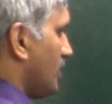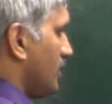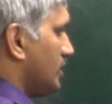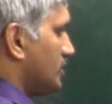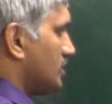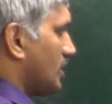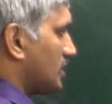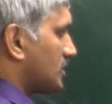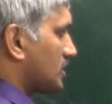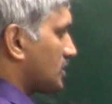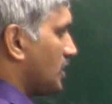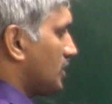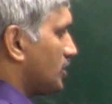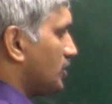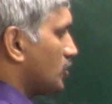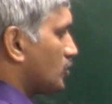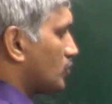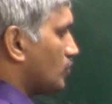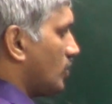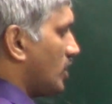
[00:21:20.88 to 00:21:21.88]
he is asking
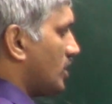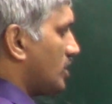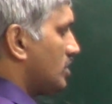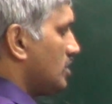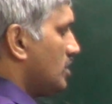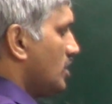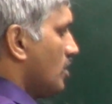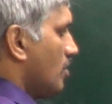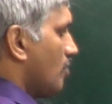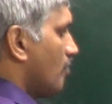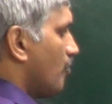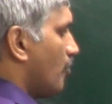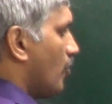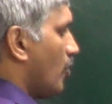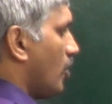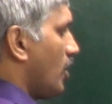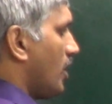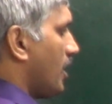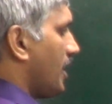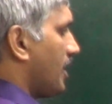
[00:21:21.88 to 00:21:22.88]
this one,
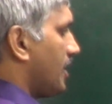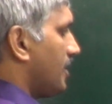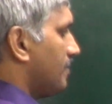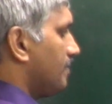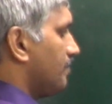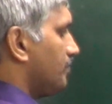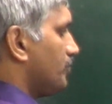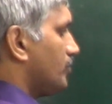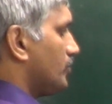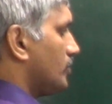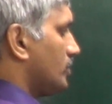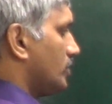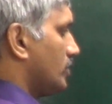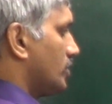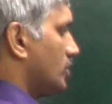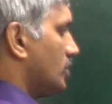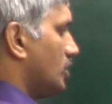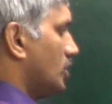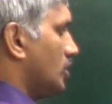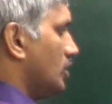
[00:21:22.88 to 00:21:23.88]
boy,
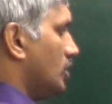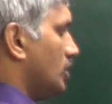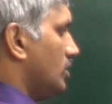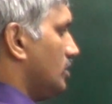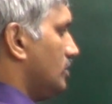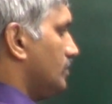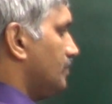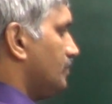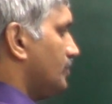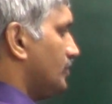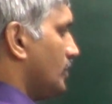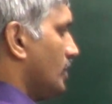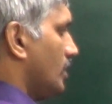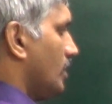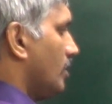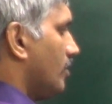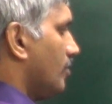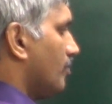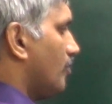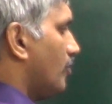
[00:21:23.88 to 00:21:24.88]
girl,
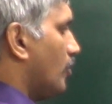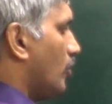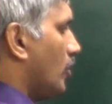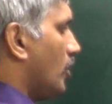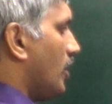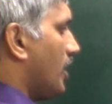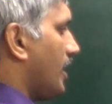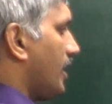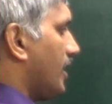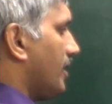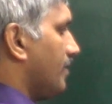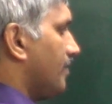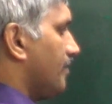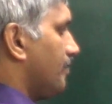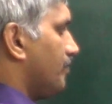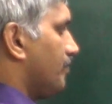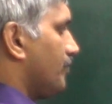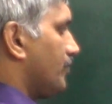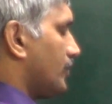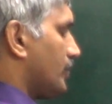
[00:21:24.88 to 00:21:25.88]
boy,
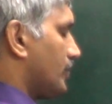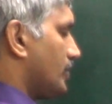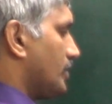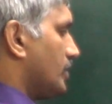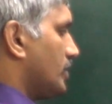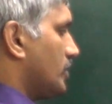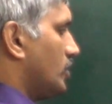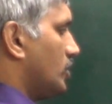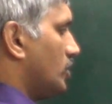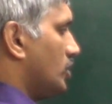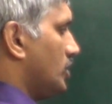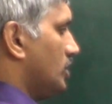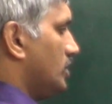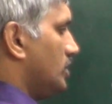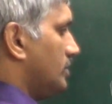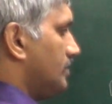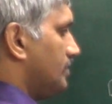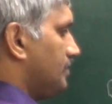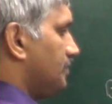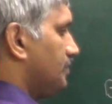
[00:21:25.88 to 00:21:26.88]

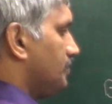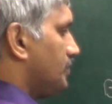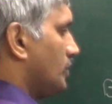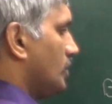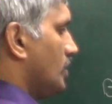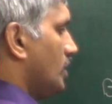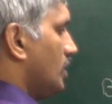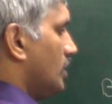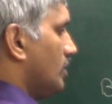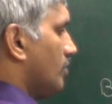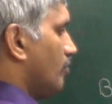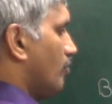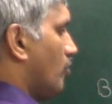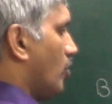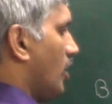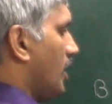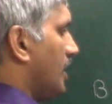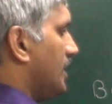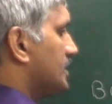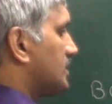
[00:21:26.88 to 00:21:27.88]
girl.
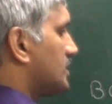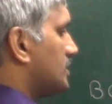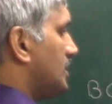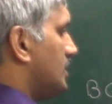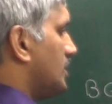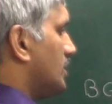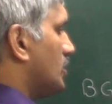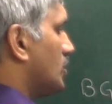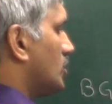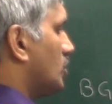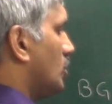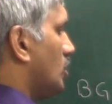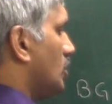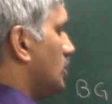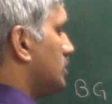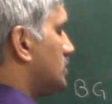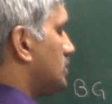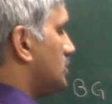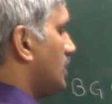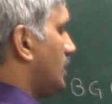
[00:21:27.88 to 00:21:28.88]
Boys and
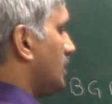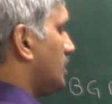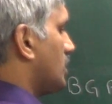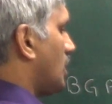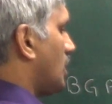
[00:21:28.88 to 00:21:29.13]
girls sit